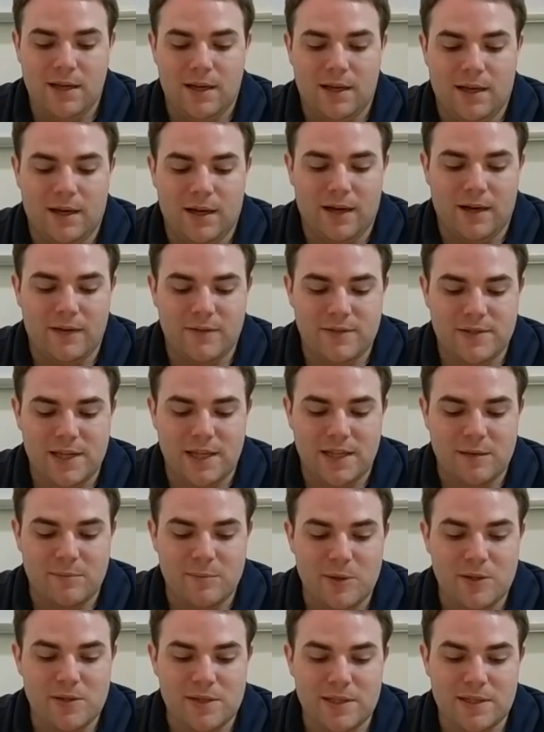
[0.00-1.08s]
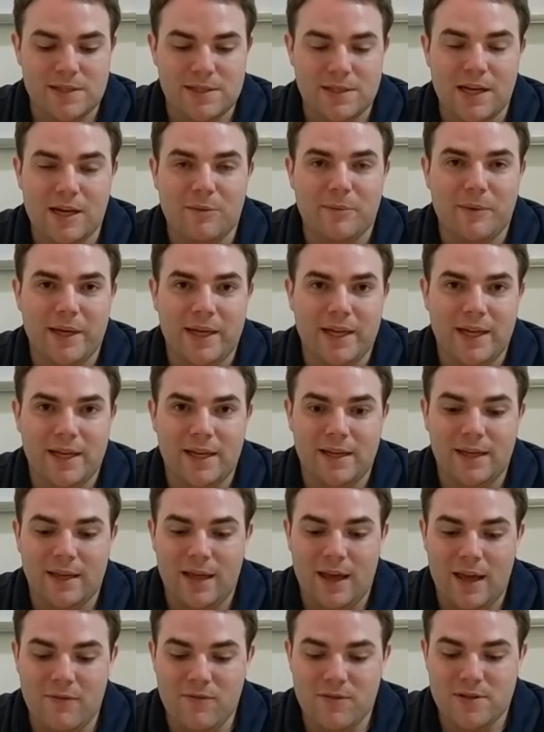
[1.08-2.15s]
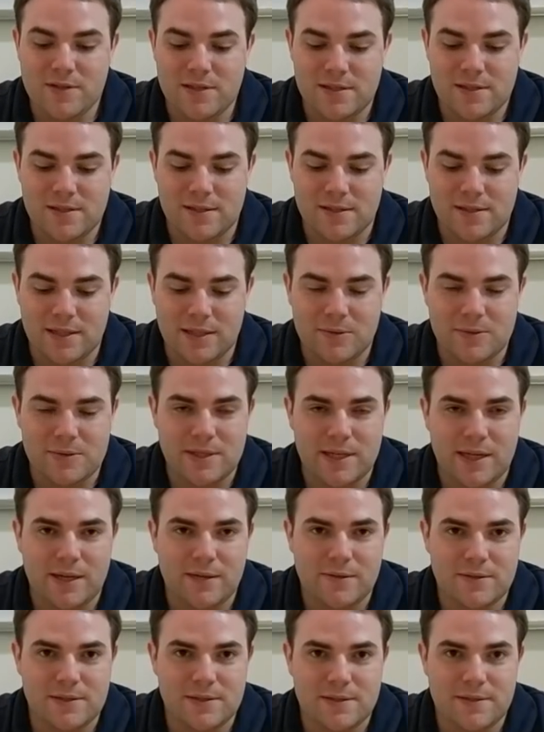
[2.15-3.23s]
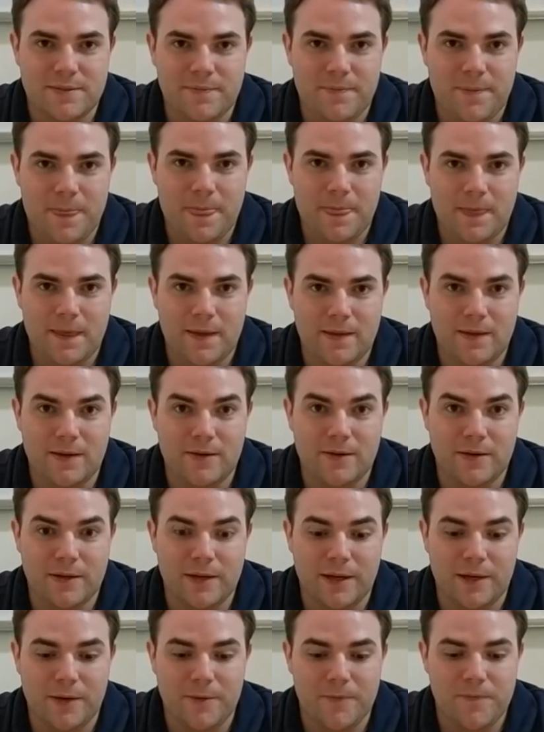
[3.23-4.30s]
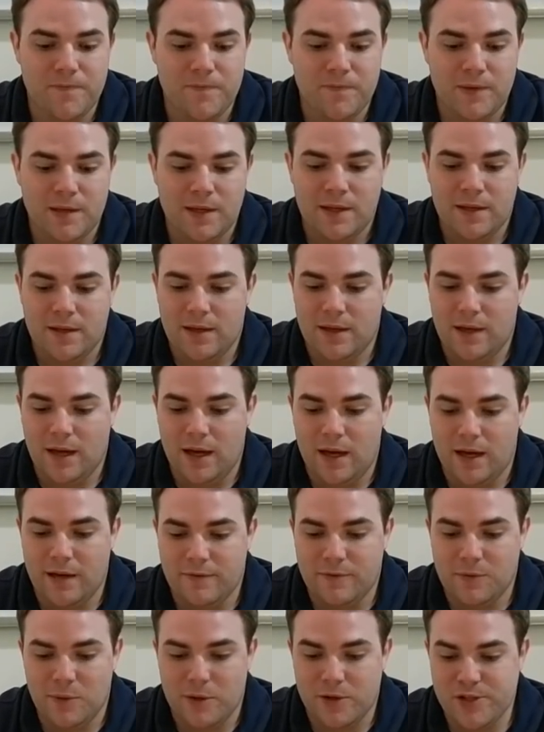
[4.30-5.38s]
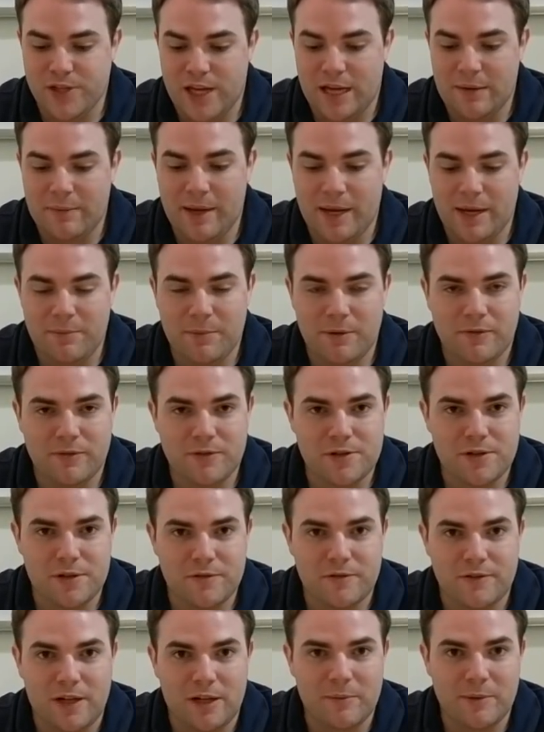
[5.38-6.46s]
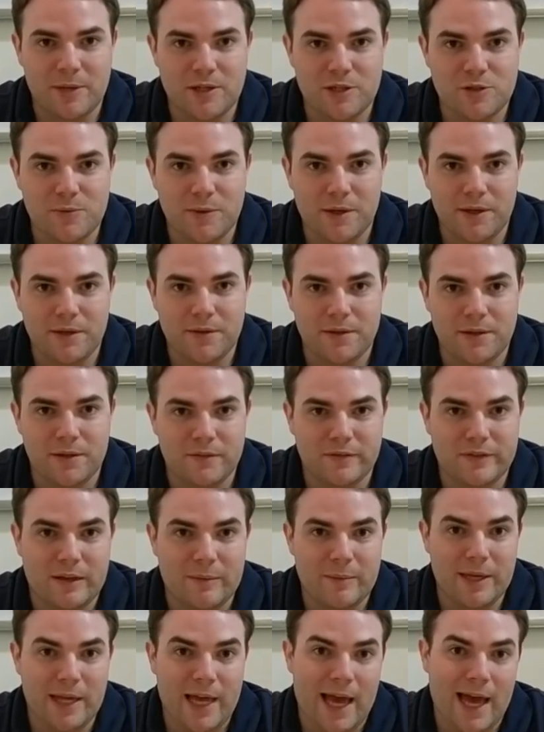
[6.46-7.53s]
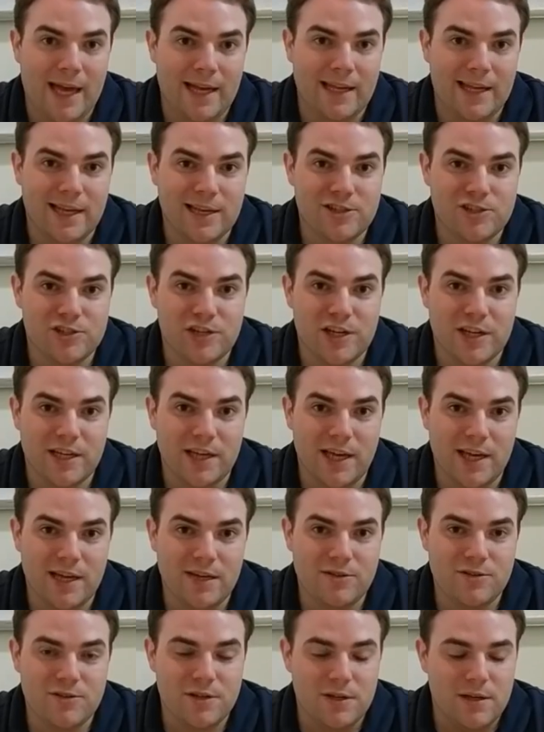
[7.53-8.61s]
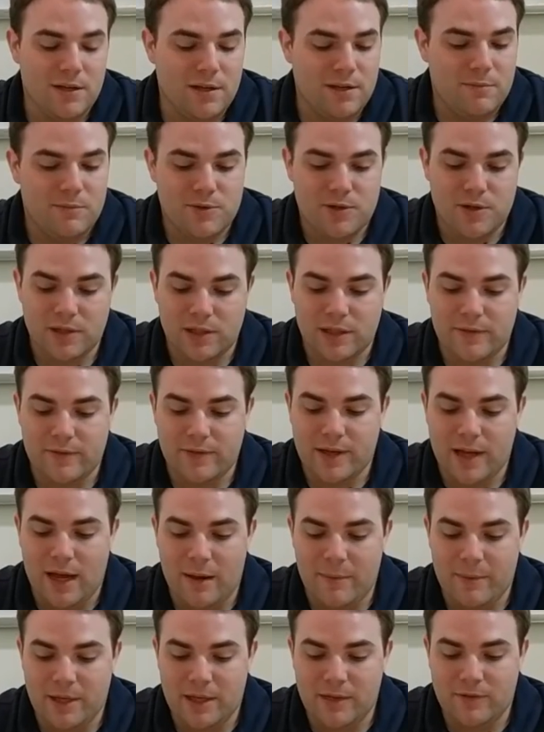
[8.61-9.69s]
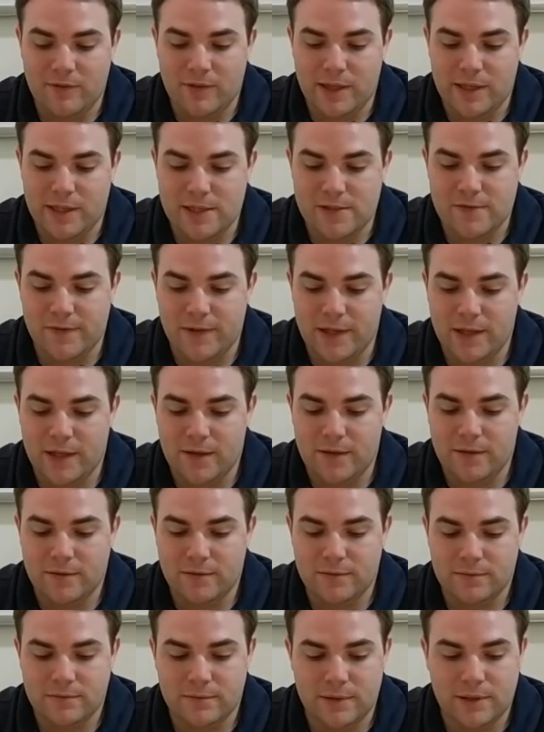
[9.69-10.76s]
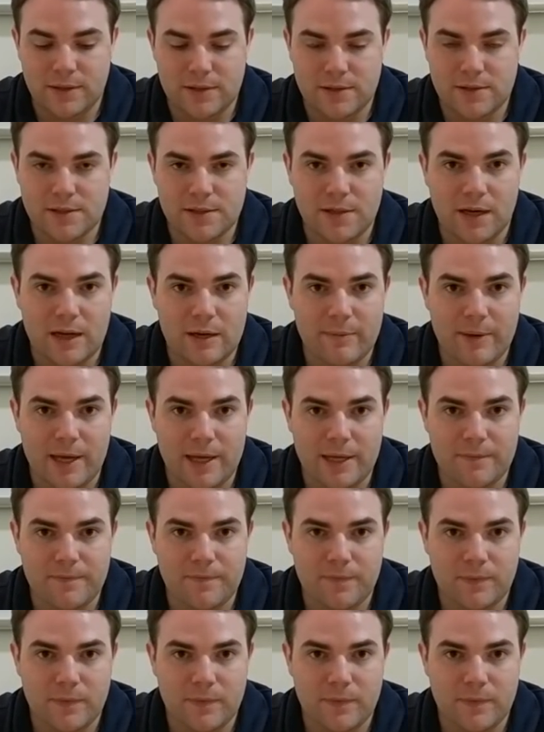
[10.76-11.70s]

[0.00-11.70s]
I just had the music stuck in my head ever since this thing was announced, and there you go. If you want to chat about it, be sure to follow me on Twitter. You can find me at SJCage. Be sure to leave a comment if you like this video. You know, let's talk about it.